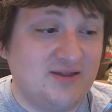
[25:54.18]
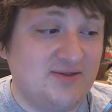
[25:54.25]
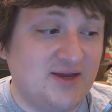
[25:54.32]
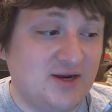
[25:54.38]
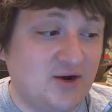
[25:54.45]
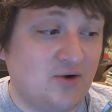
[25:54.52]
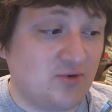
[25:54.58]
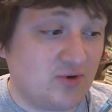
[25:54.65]

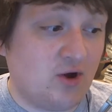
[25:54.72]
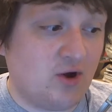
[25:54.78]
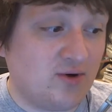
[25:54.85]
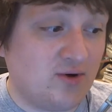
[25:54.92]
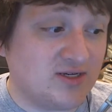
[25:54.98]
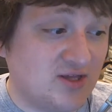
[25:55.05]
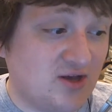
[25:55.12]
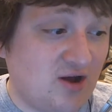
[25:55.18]
they don't
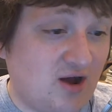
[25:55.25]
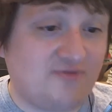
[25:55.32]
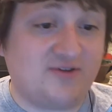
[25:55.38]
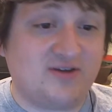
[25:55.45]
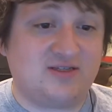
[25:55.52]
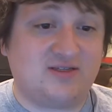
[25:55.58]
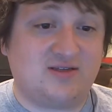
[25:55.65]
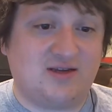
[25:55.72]
go into the
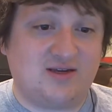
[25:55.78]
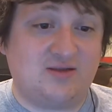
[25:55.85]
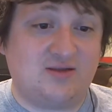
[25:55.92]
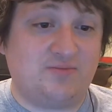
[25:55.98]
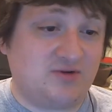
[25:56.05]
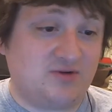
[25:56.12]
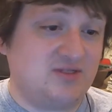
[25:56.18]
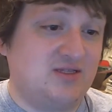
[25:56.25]
office. Like the
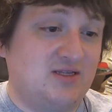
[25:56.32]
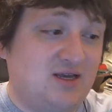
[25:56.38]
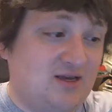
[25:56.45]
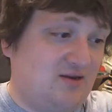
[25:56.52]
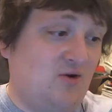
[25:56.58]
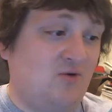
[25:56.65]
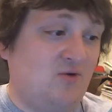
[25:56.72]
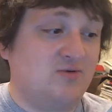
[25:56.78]
person
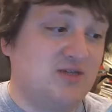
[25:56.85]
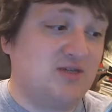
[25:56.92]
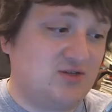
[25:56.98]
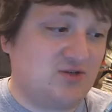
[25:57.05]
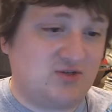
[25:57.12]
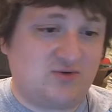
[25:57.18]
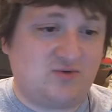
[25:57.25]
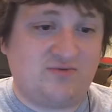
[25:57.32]
that owns it
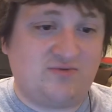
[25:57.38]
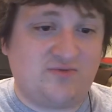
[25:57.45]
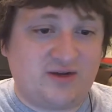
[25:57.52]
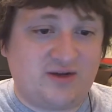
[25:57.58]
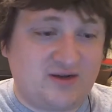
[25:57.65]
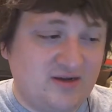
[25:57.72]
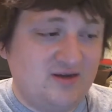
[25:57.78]
just sort of like